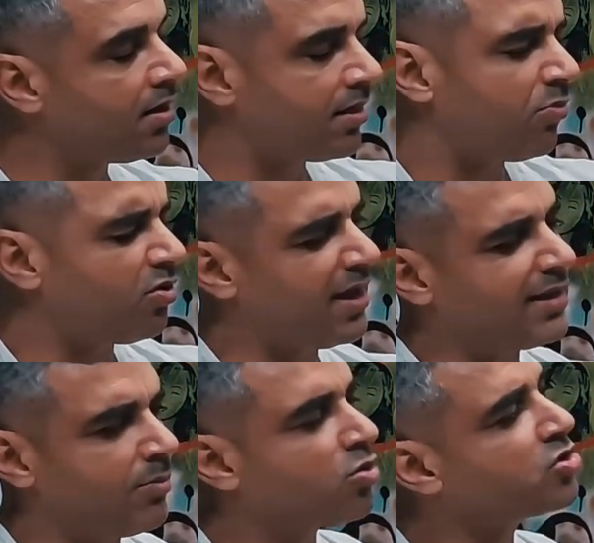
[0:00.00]
The more you get
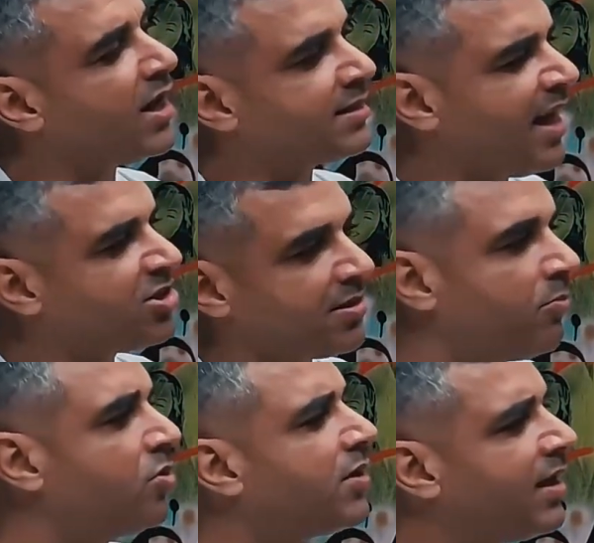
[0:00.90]
emotional attached, the
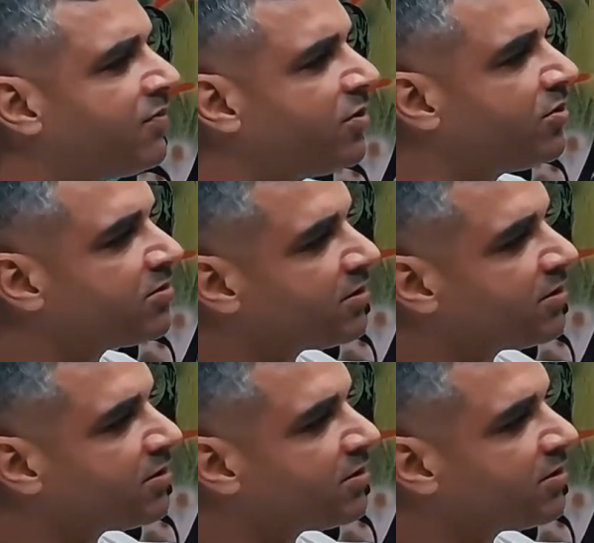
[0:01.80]
more you get views.